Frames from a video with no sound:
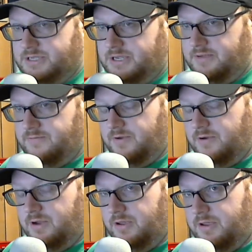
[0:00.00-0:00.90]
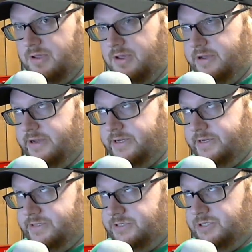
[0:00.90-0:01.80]
just a very
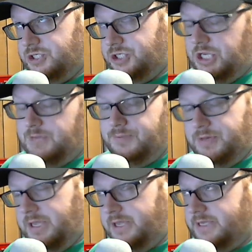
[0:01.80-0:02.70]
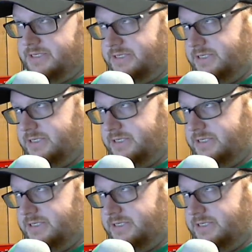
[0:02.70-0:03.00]
cheaply